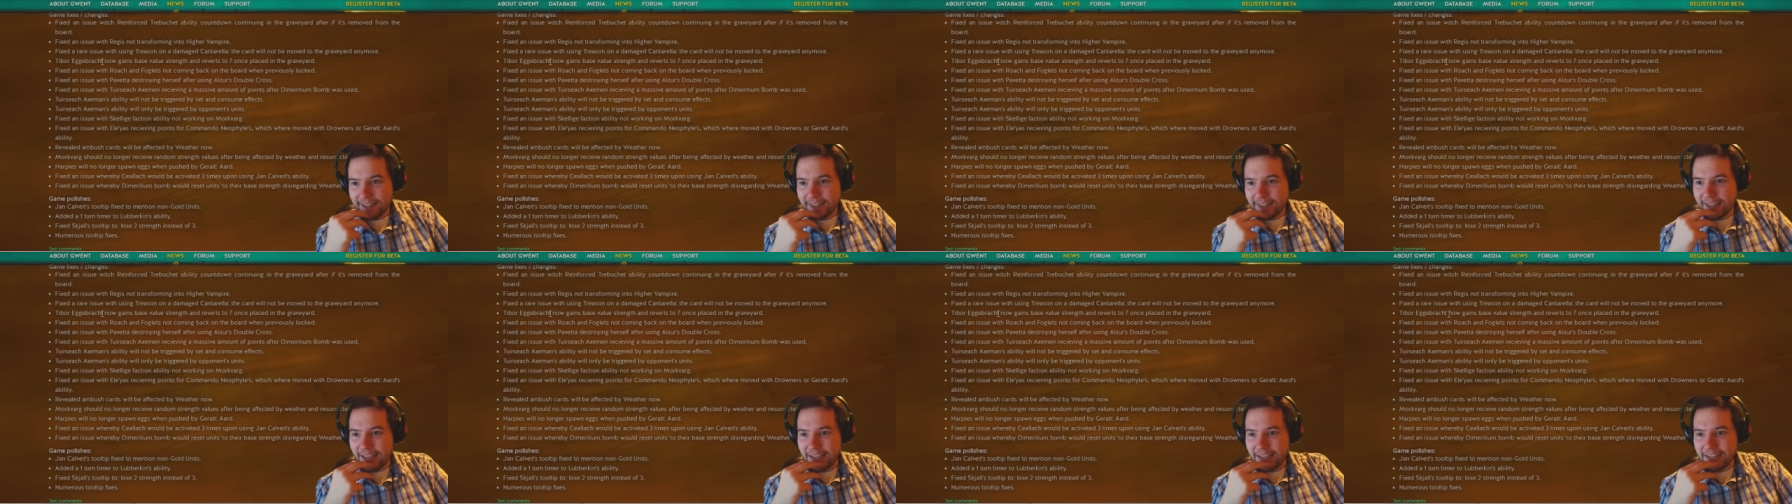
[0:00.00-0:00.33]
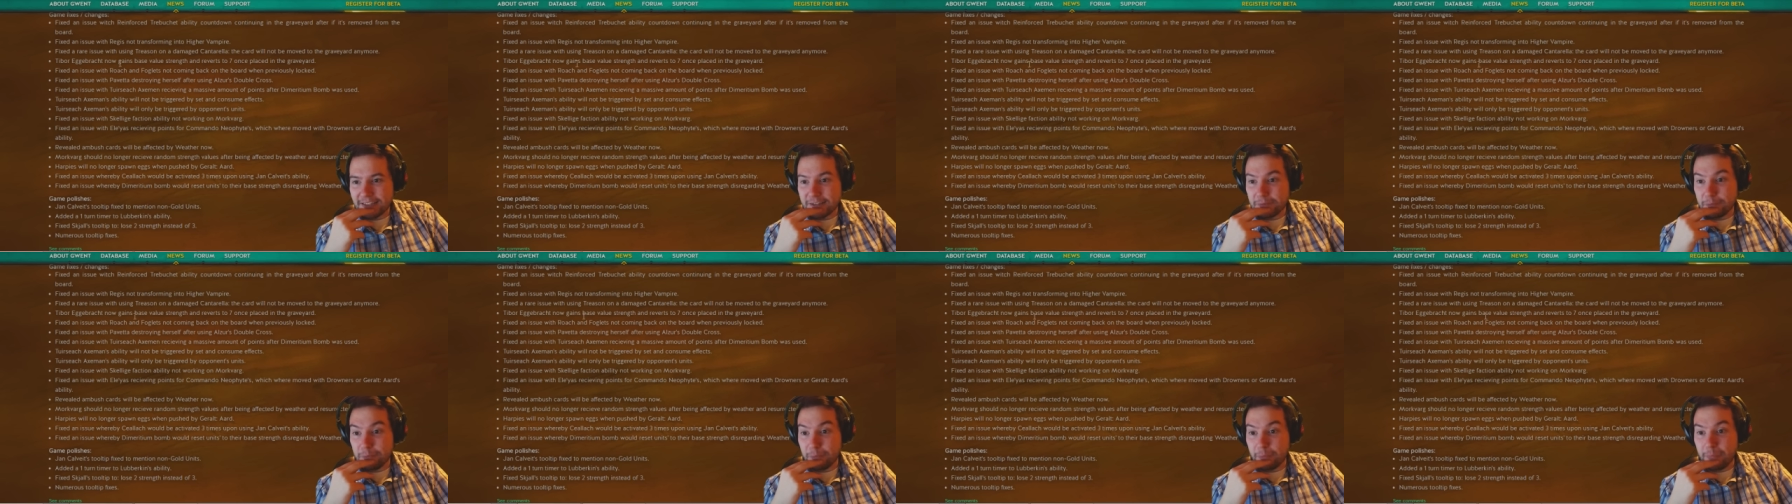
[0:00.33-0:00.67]

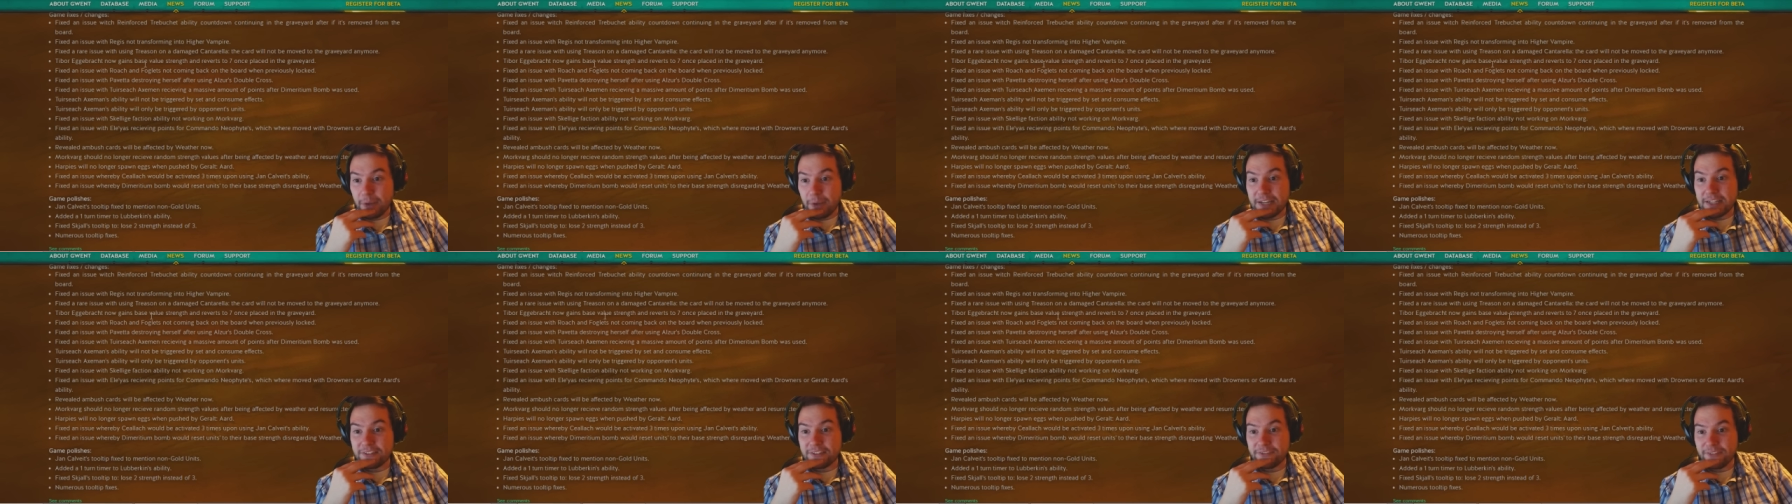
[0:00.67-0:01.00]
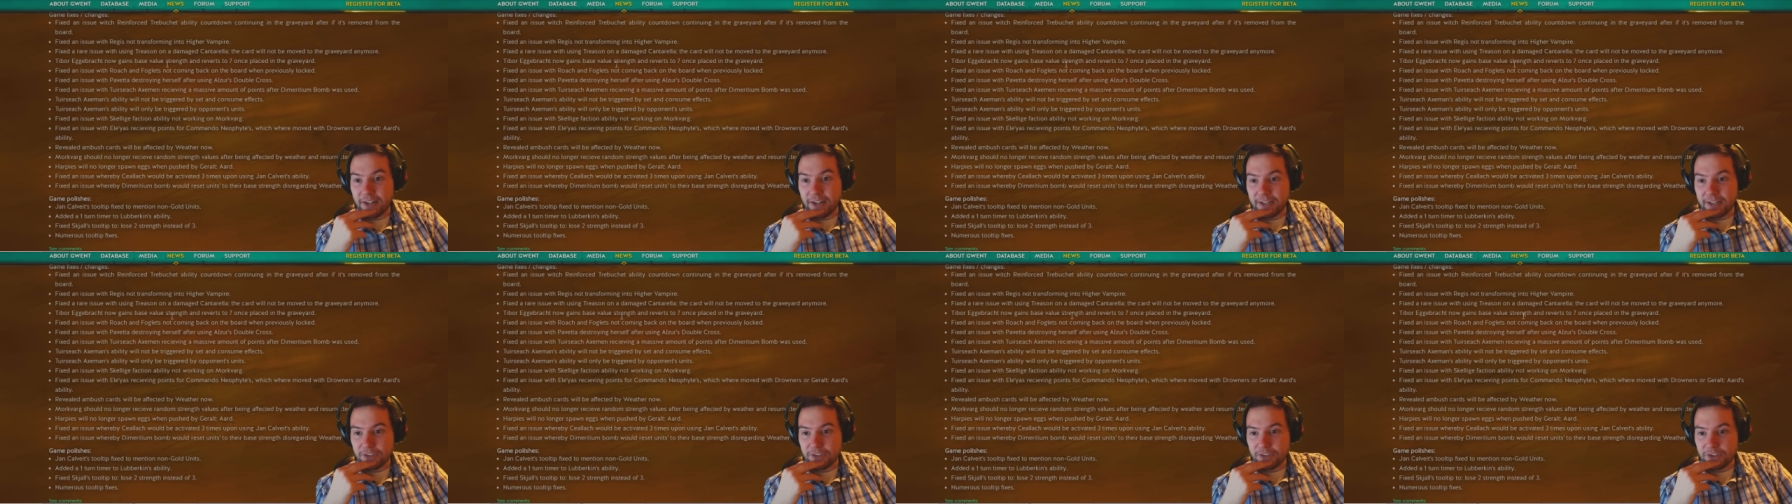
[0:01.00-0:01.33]
gains base
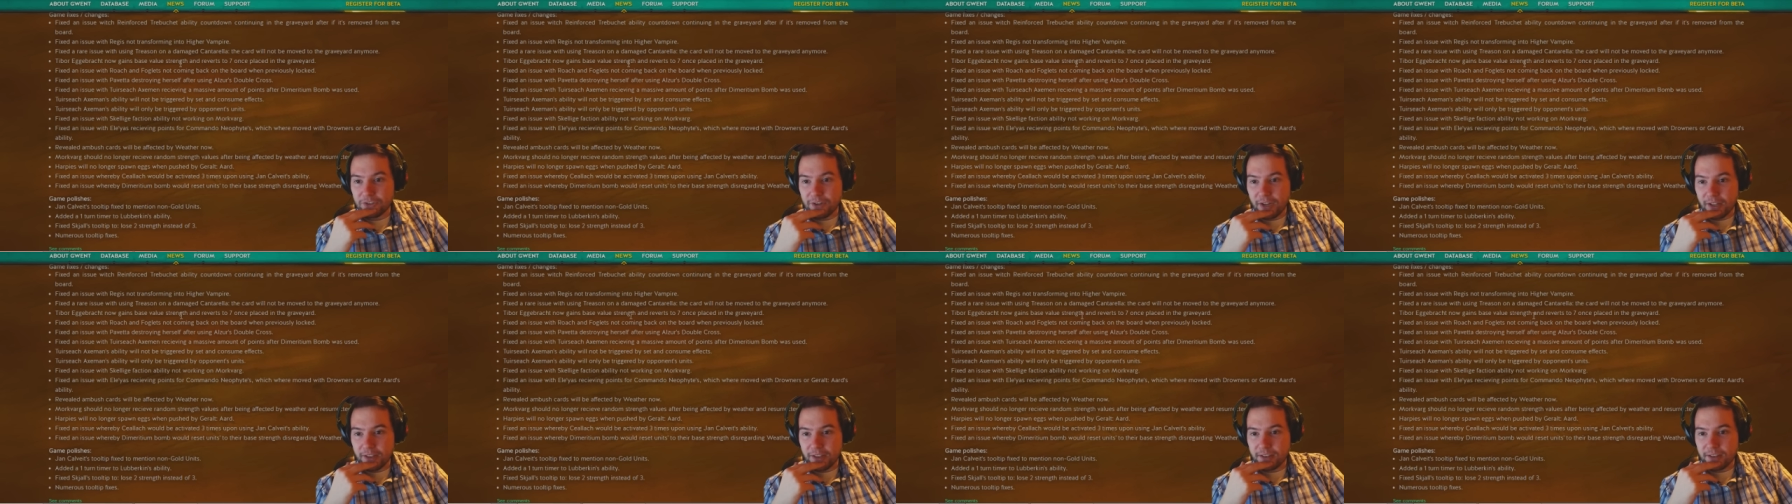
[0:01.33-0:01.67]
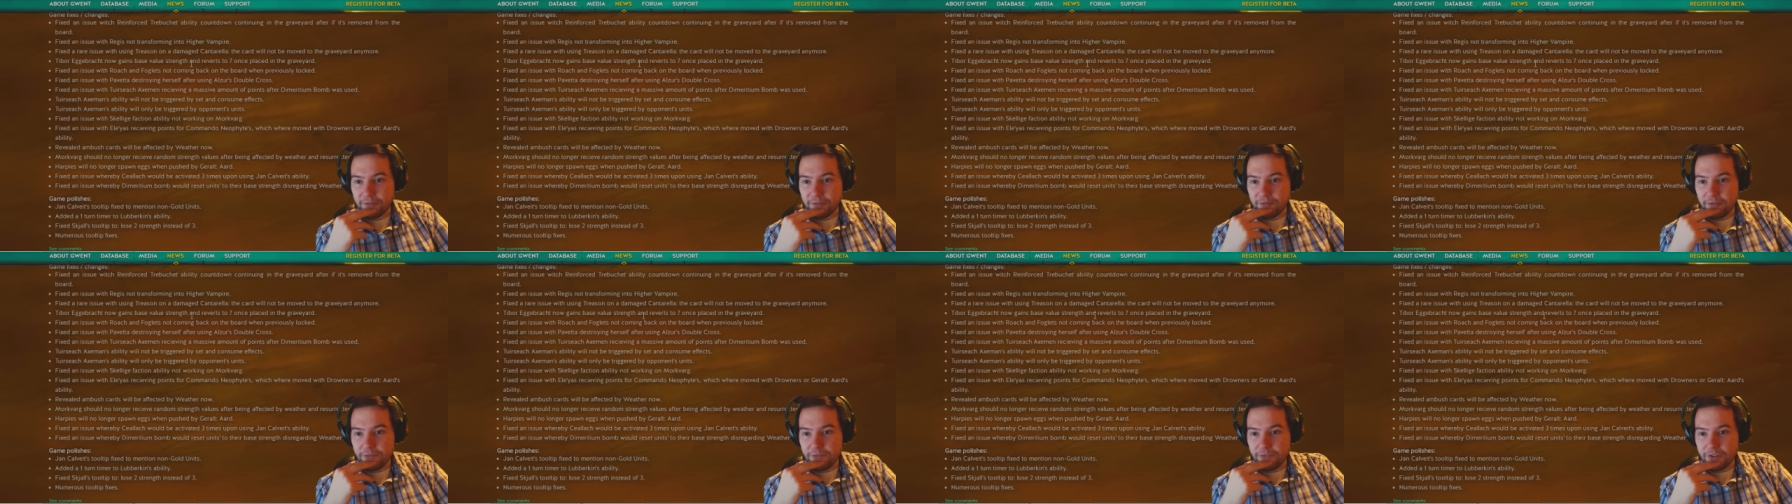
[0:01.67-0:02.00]
value strength
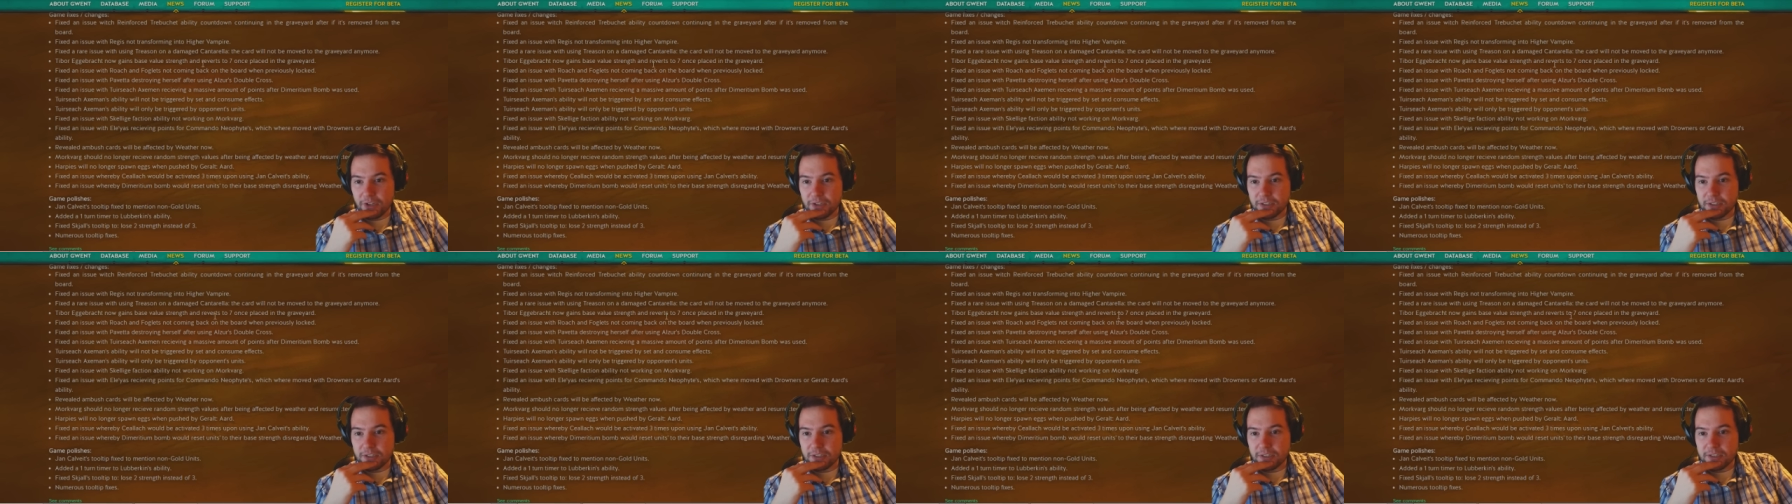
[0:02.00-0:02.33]
and reverts